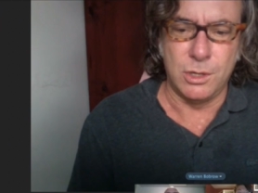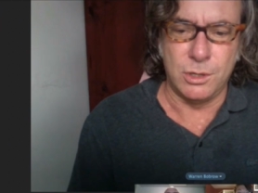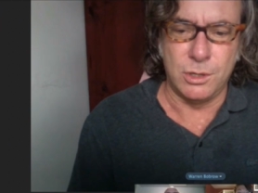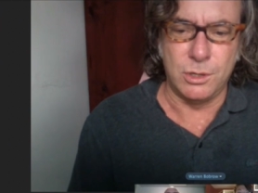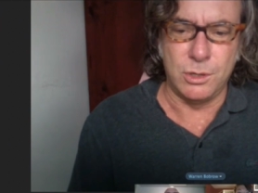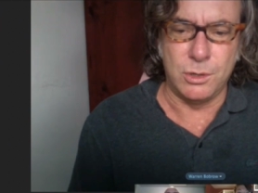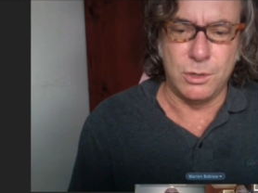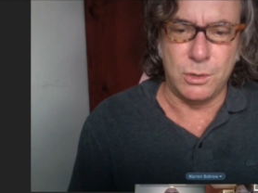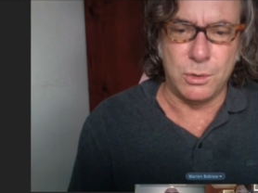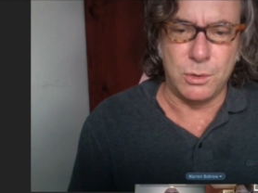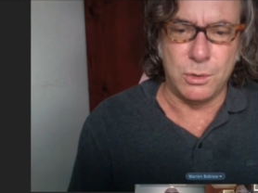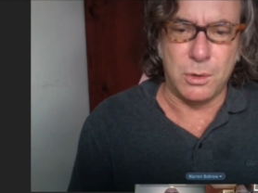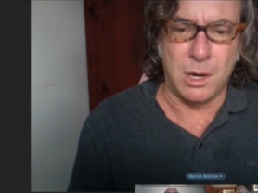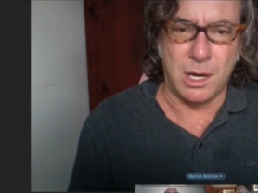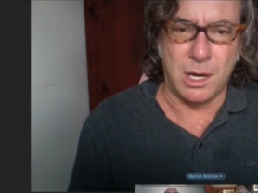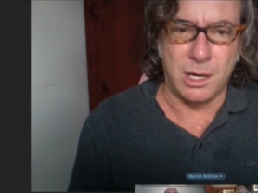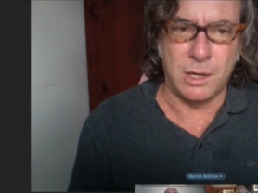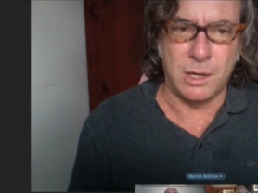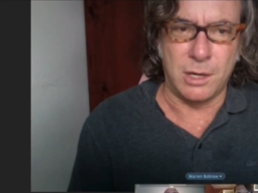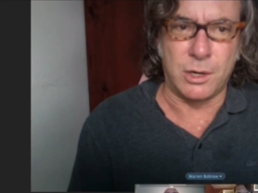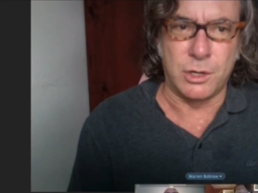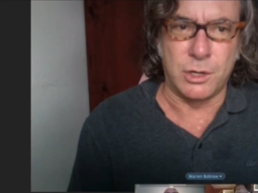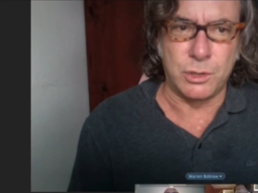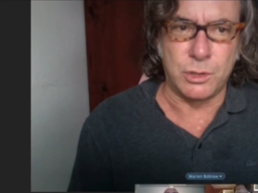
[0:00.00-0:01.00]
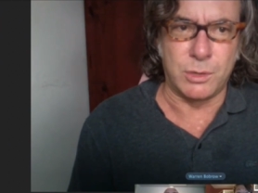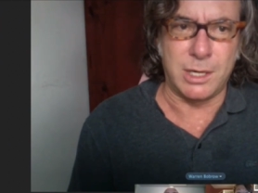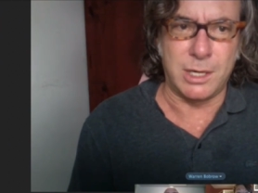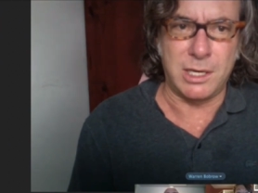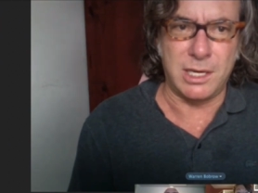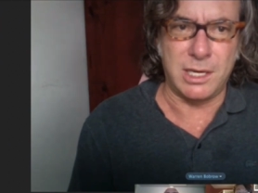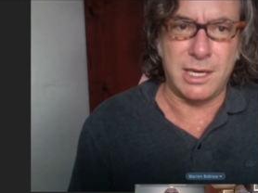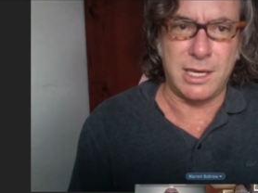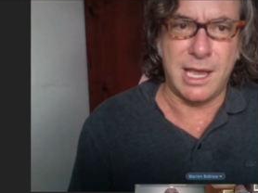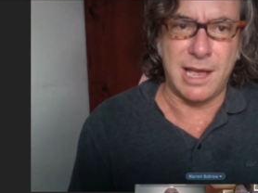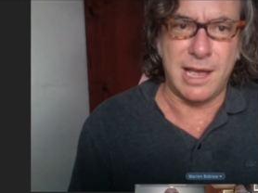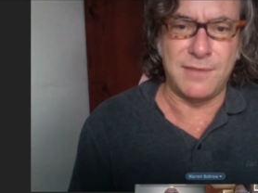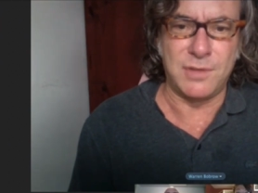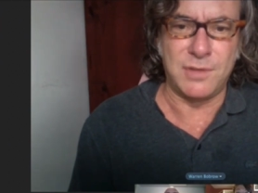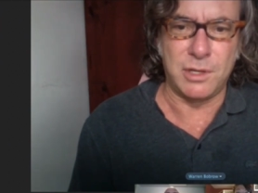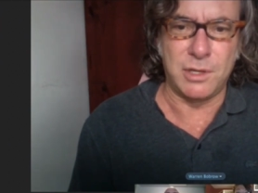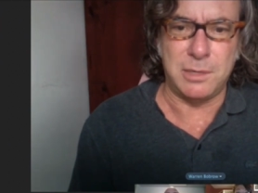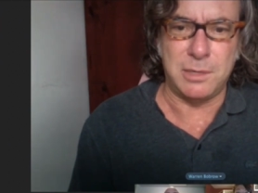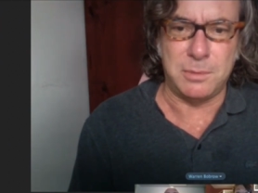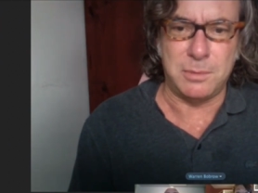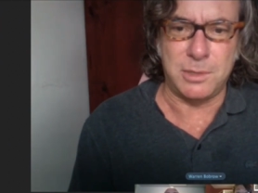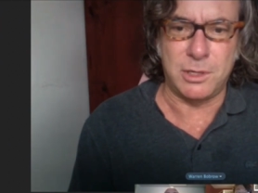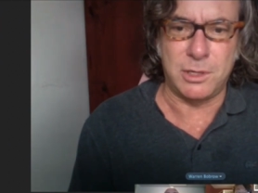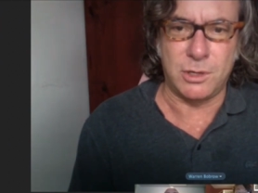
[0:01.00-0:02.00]
who are drinking
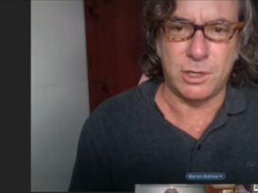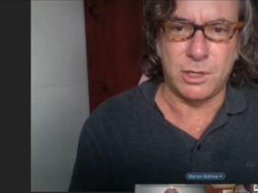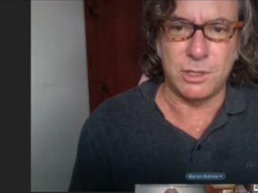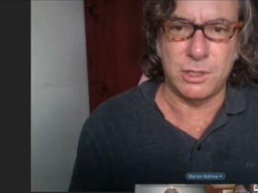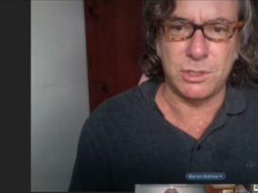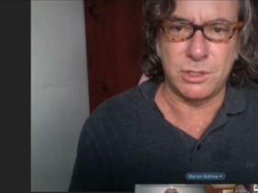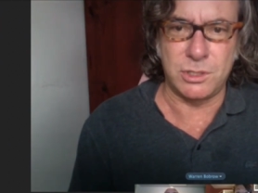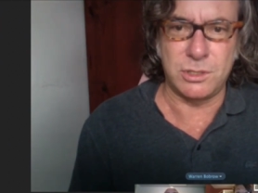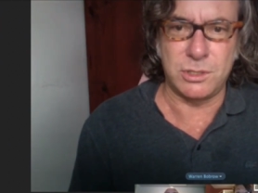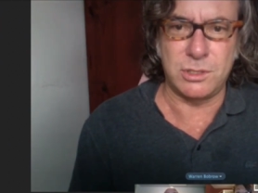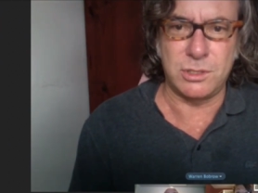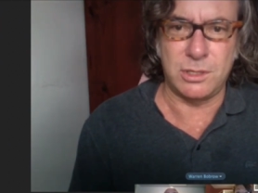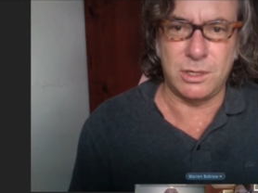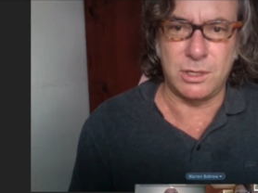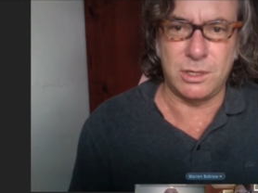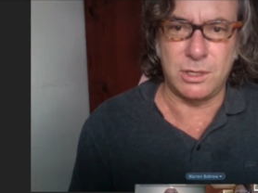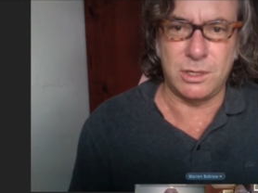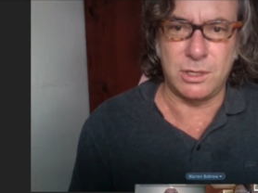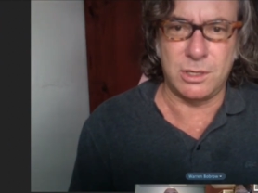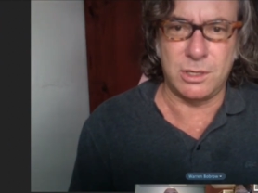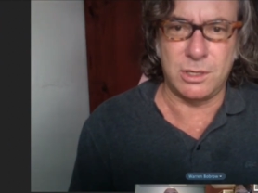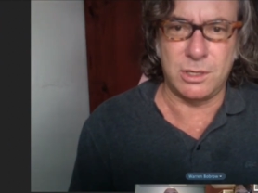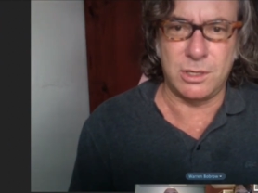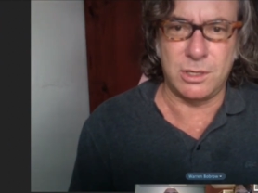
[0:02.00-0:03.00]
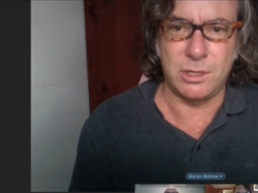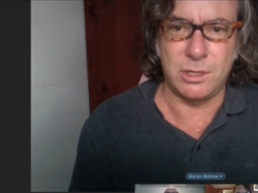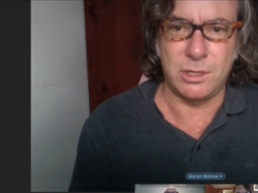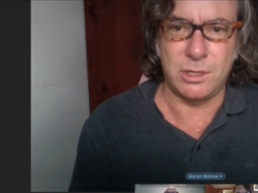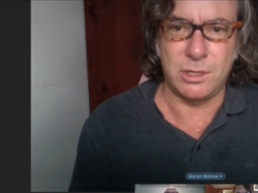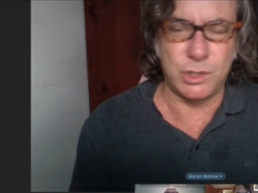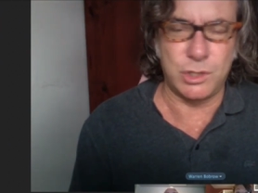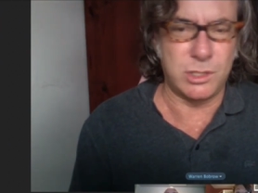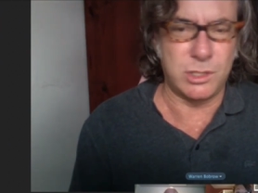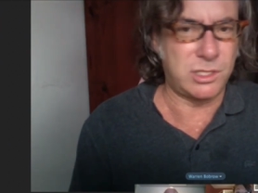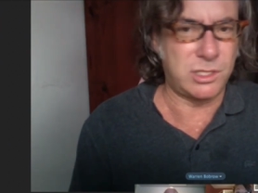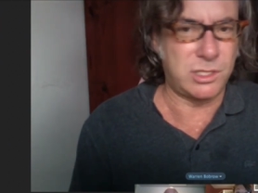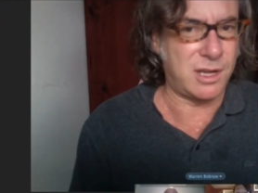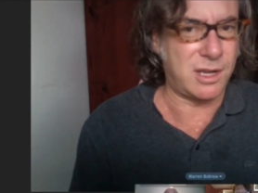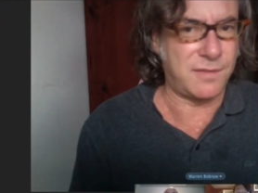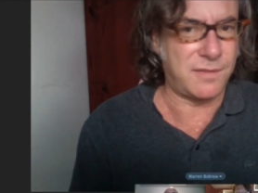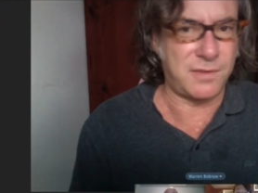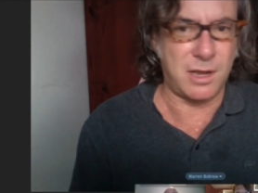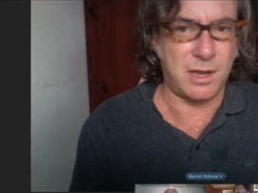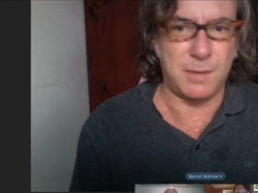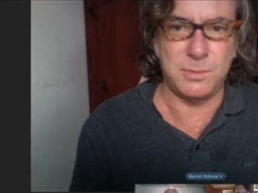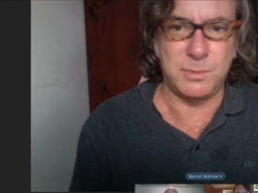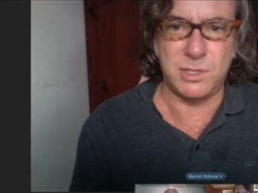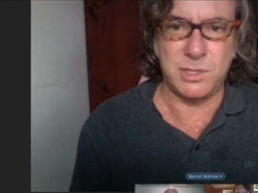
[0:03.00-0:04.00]
heavily because, the aggression
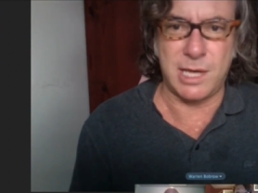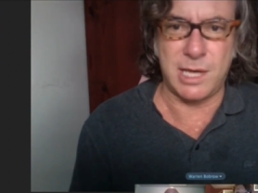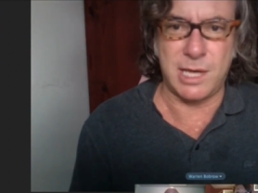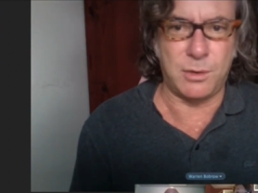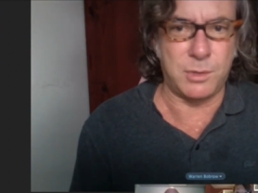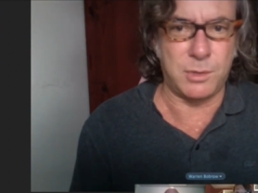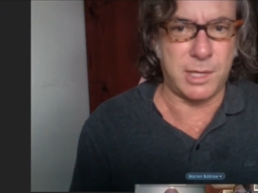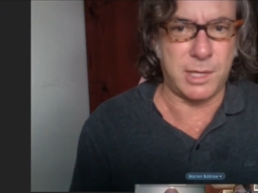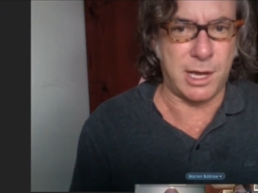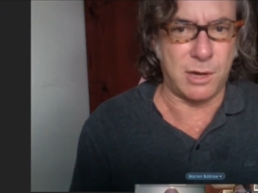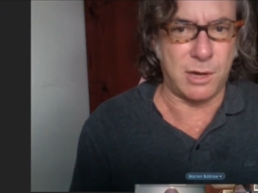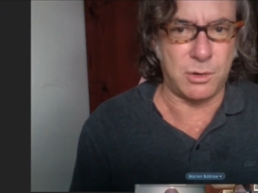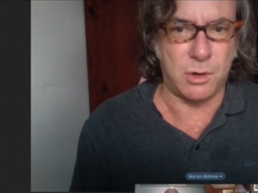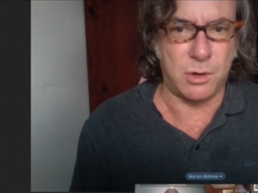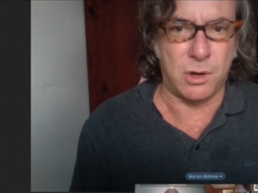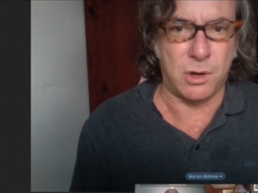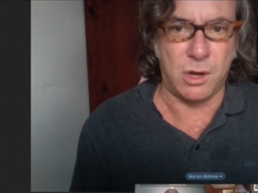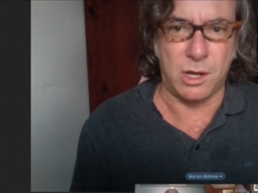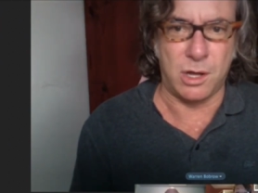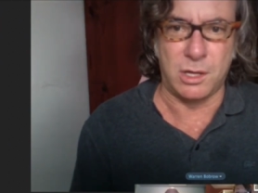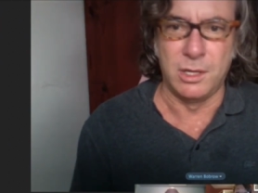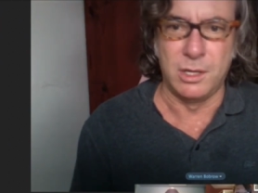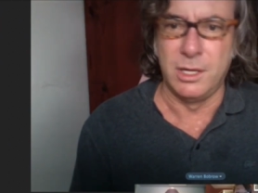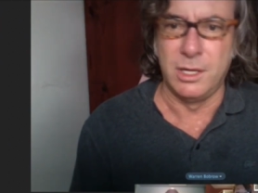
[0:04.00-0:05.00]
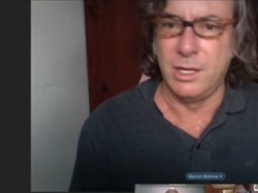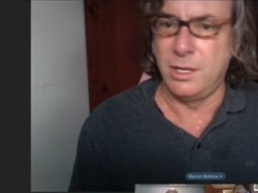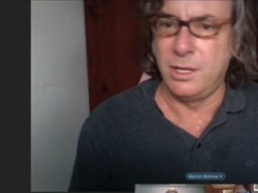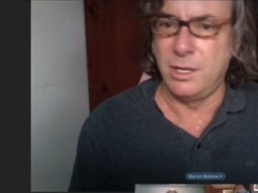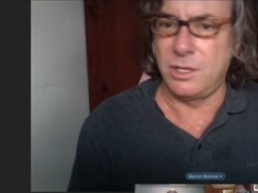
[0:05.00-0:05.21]
stuff comes out with alcohol.